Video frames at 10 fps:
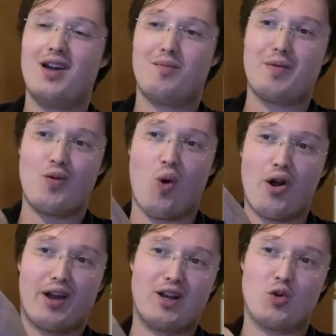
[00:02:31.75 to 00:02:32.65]
maybe
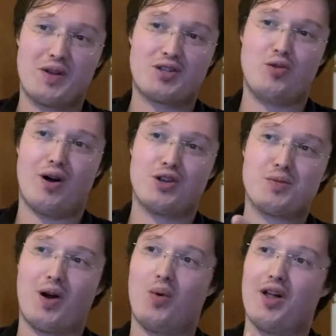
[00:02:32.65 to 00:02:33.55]
worrying a little bit too much
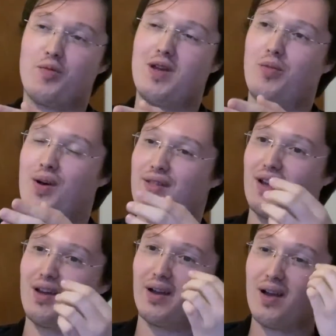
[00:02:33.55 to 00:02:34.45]
about what other people are
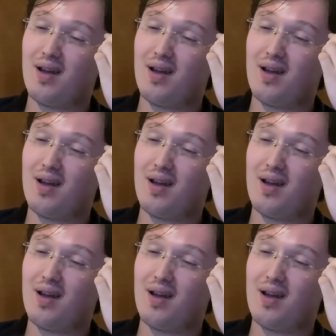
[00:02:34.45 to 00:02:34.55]
thinking.